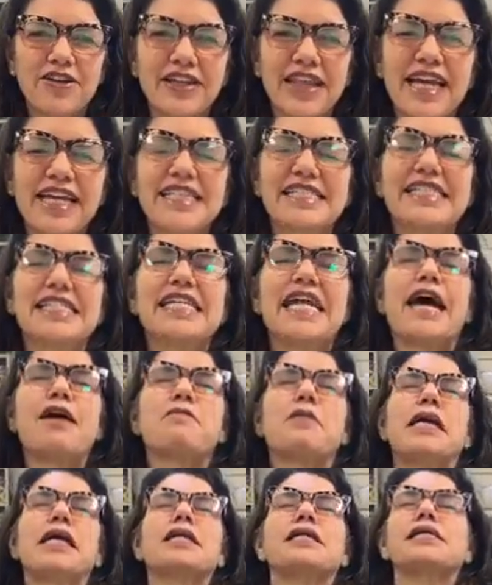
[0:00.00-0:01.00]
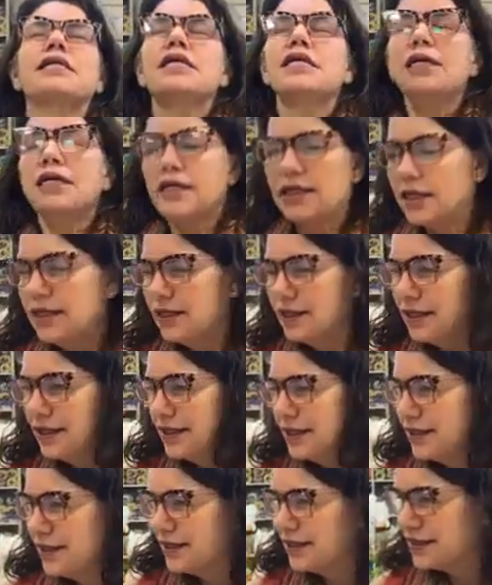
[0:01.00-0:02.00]
right? And you're like, damn it. Yeah.
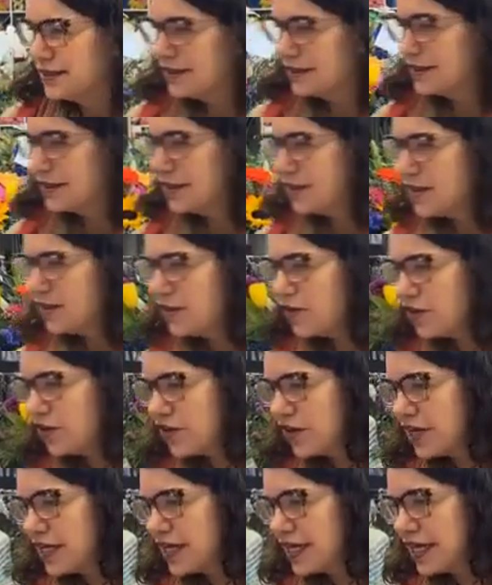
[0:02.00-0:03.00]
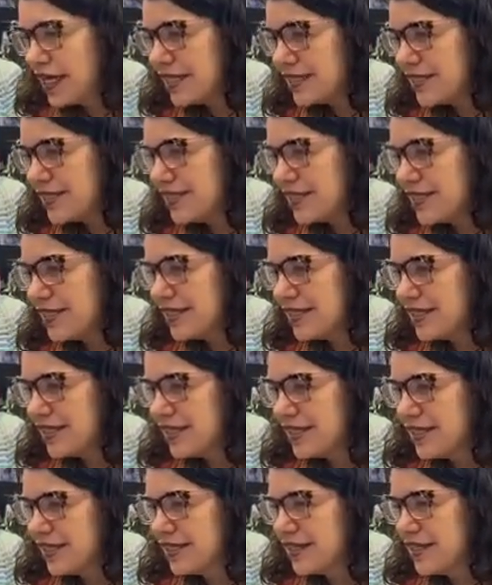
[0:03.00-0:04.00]
Oh goodness.
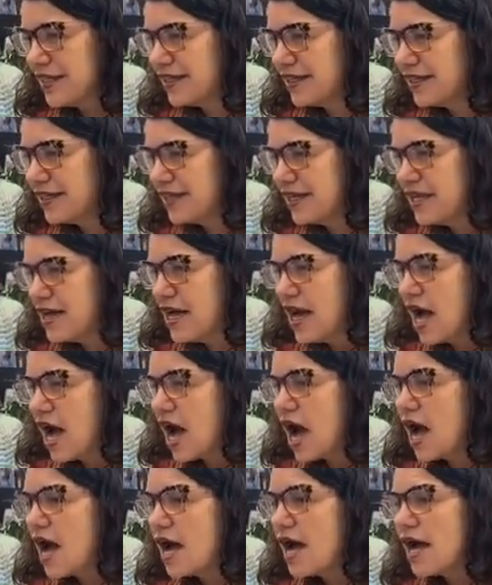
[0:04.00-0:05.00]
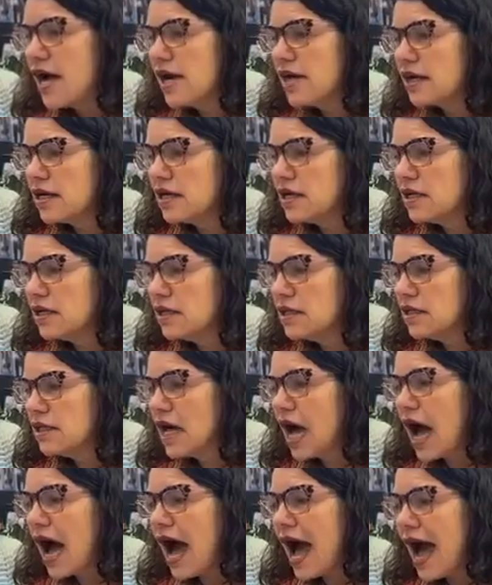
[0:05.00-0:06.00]
Uh,
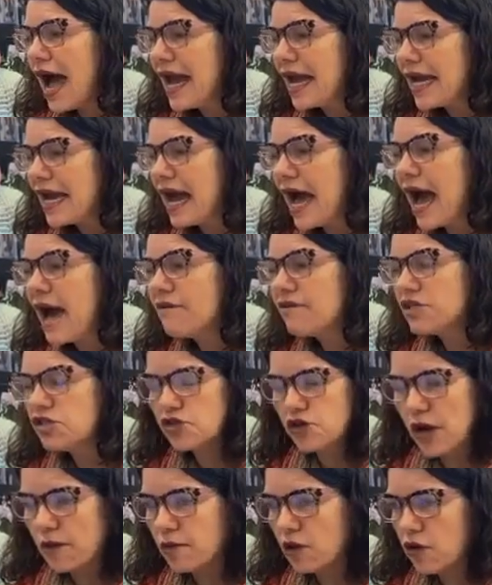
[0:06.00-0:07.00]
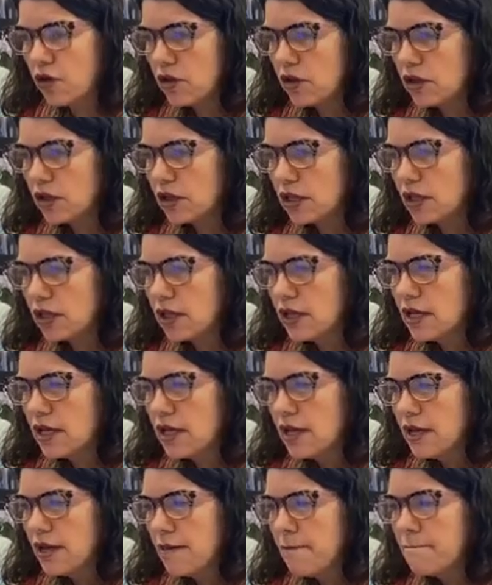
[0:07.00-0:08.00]
I have a Dremel,
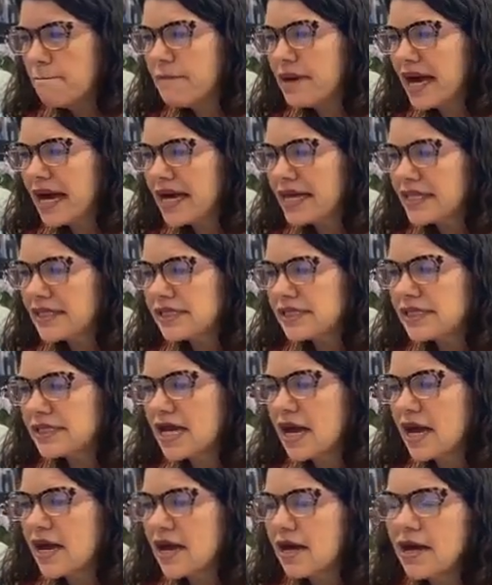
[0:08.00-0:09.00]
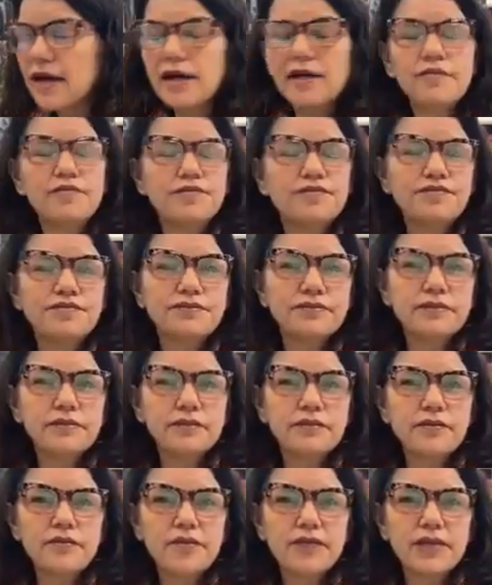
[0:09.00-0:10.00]
but um,